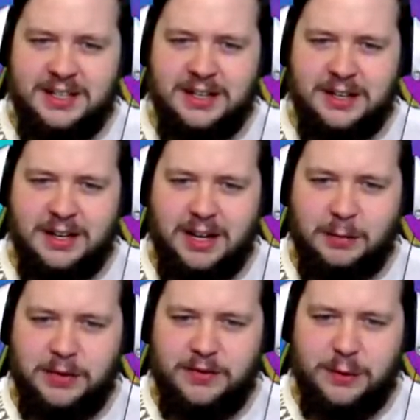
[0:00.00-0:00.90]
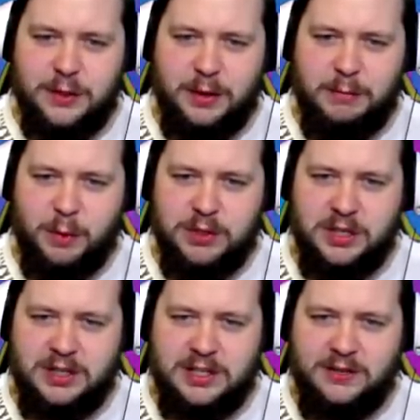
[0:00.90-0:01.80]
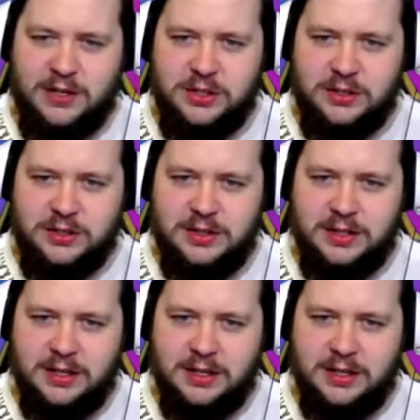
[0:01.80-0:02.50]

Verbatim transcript: I'm confused about most of these features.